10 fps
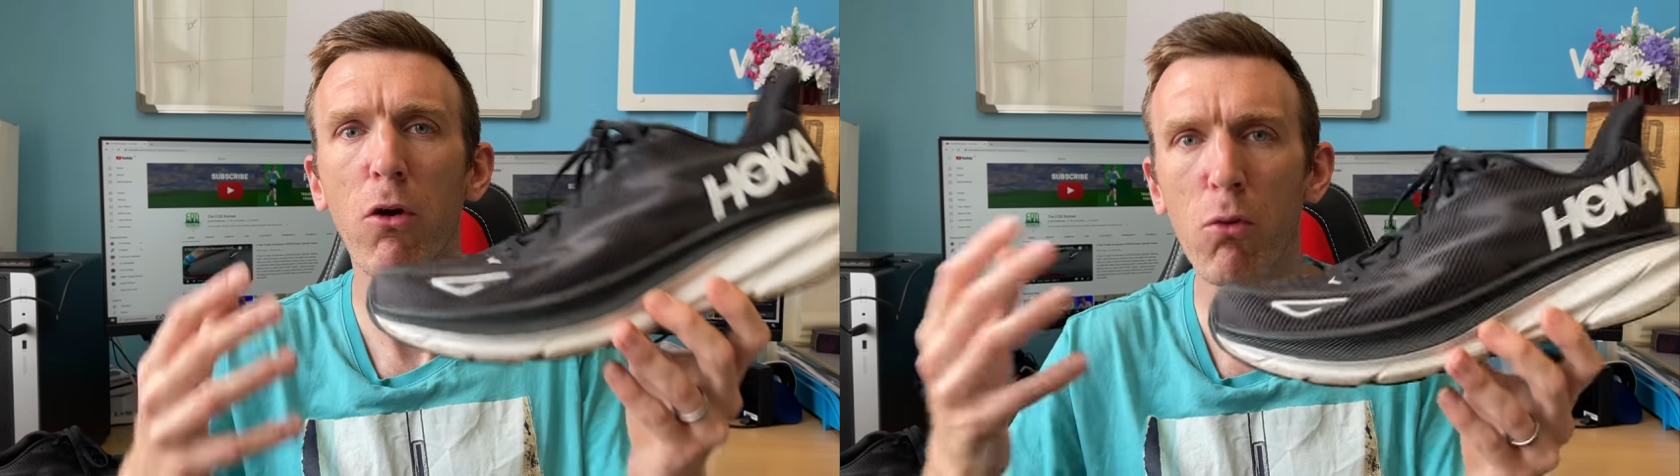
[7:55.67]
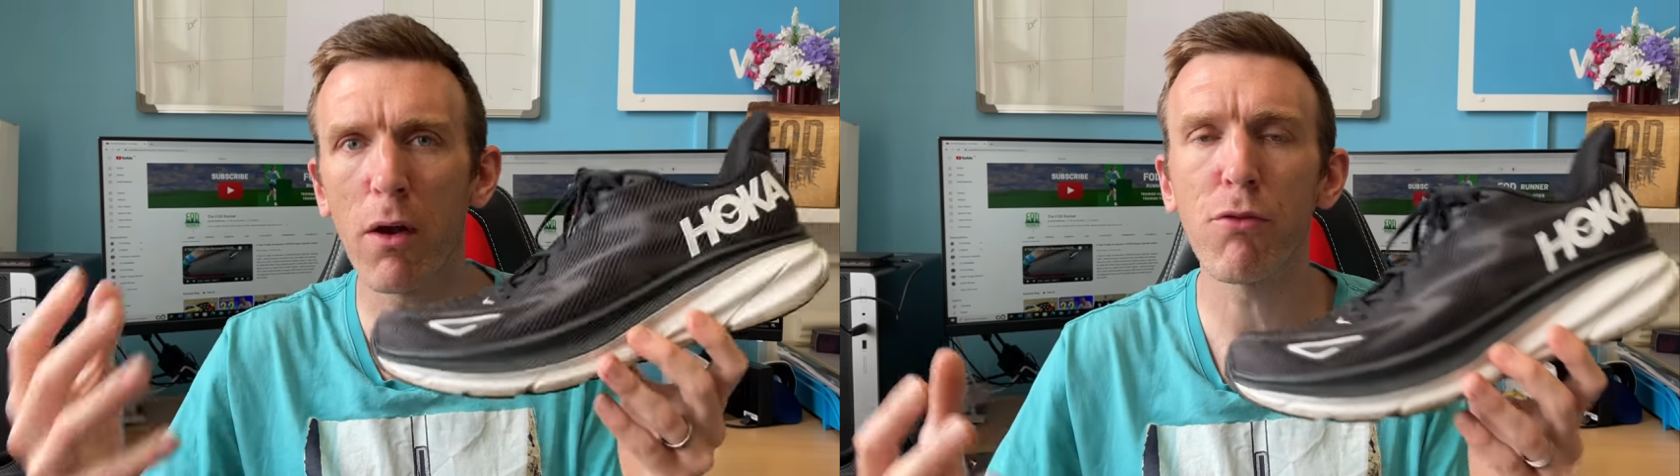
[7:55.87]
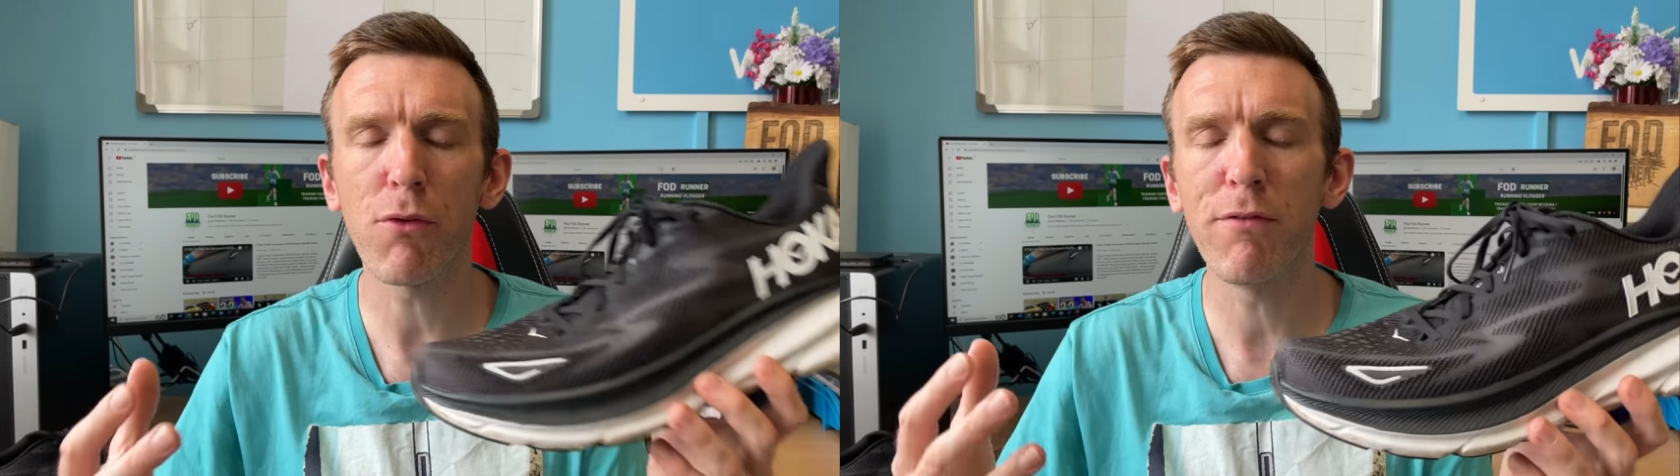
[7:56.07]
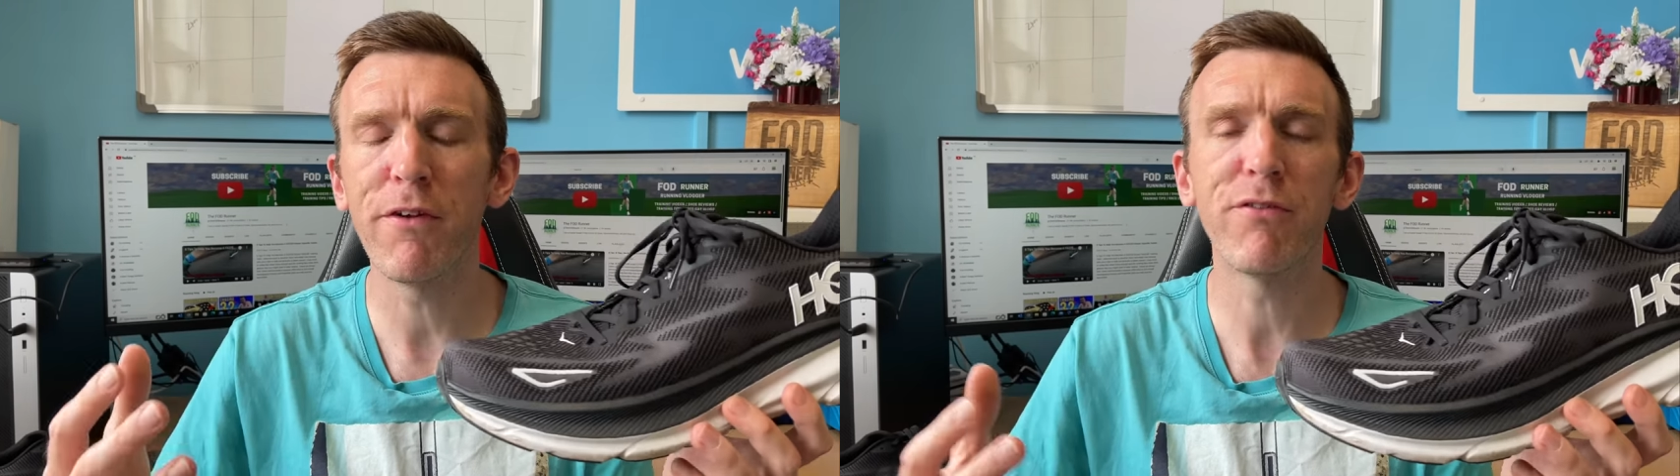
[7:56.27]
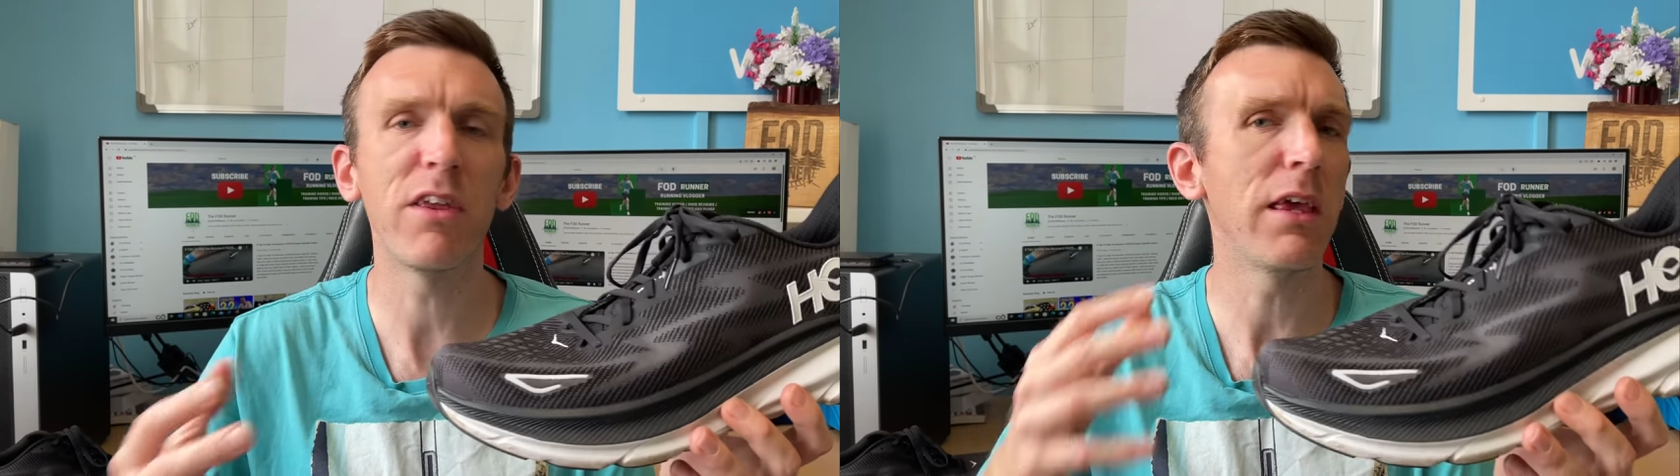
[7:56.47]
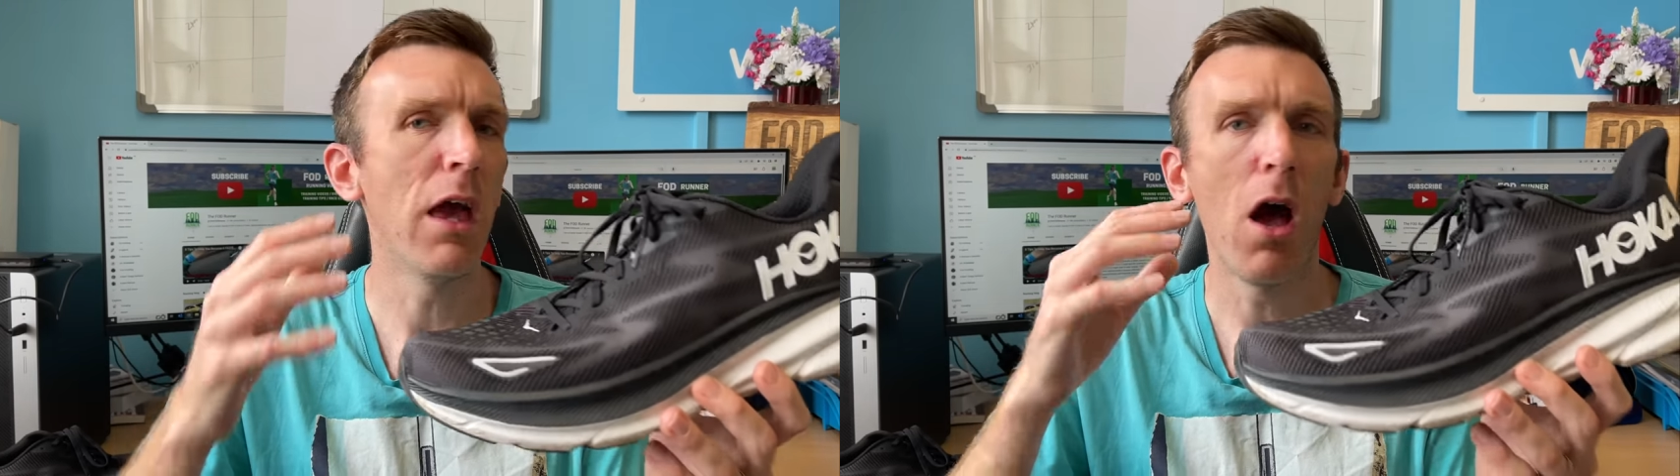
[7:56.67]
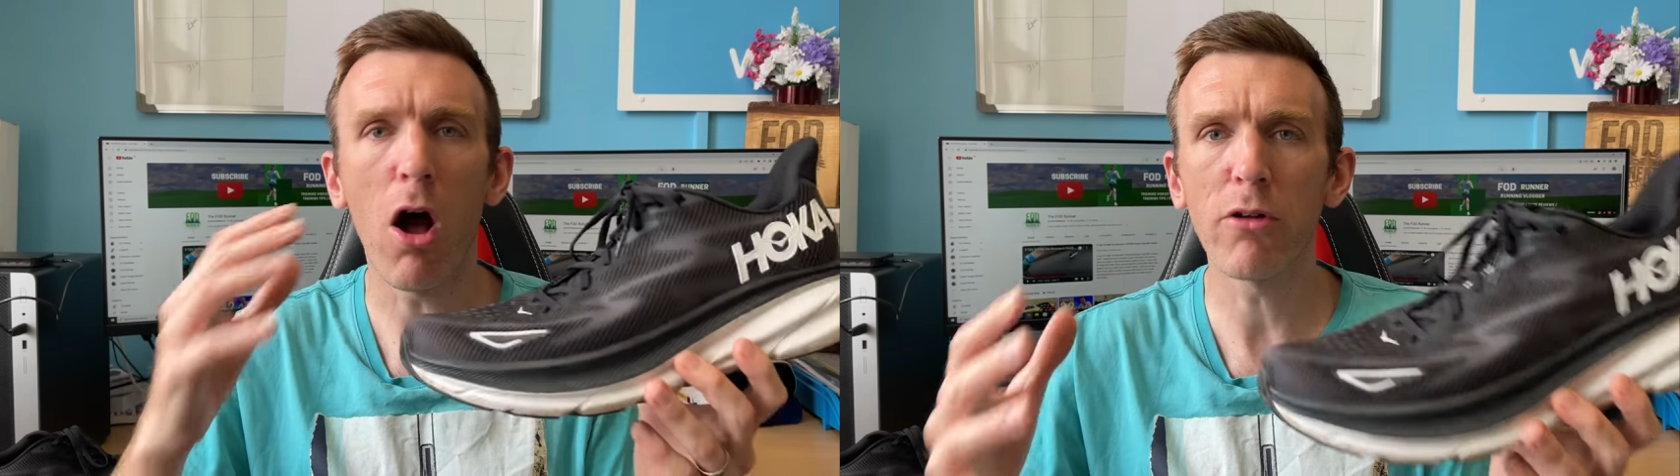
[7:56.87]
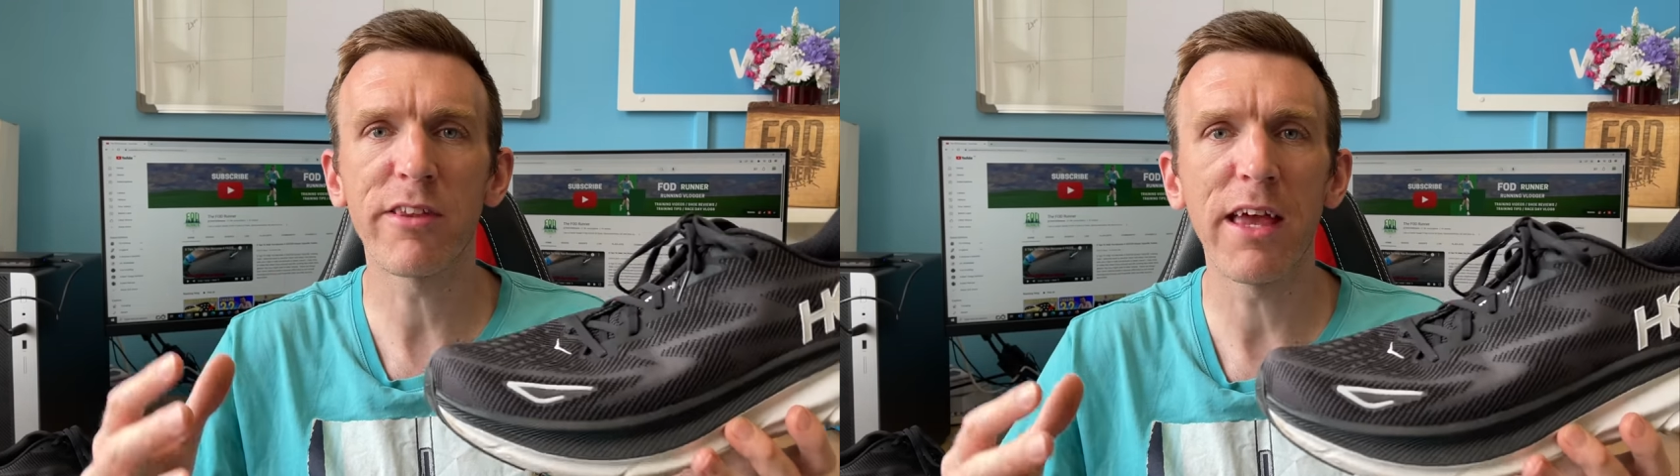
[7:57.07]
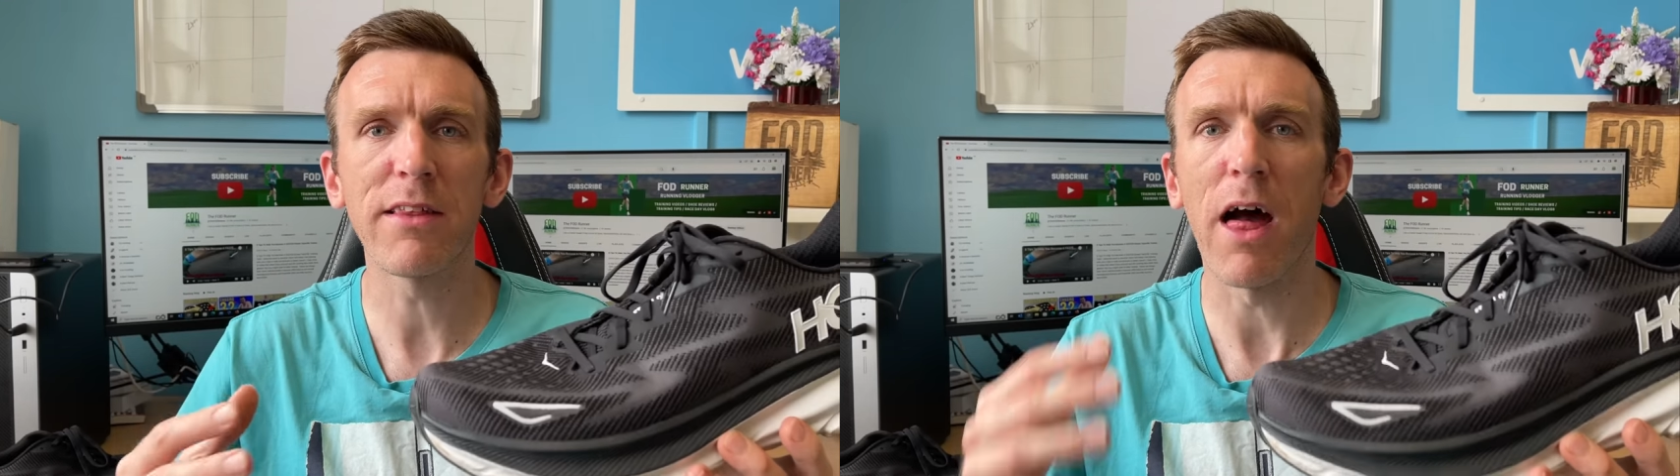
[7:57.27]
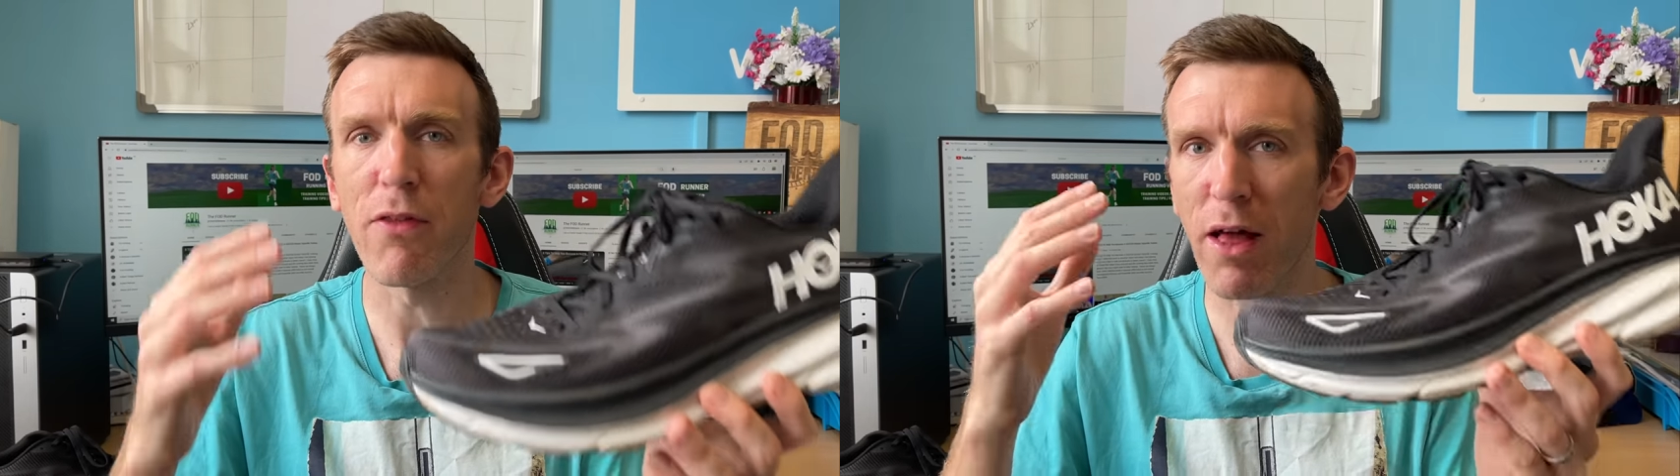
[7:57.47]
all right, 350, I'll take that.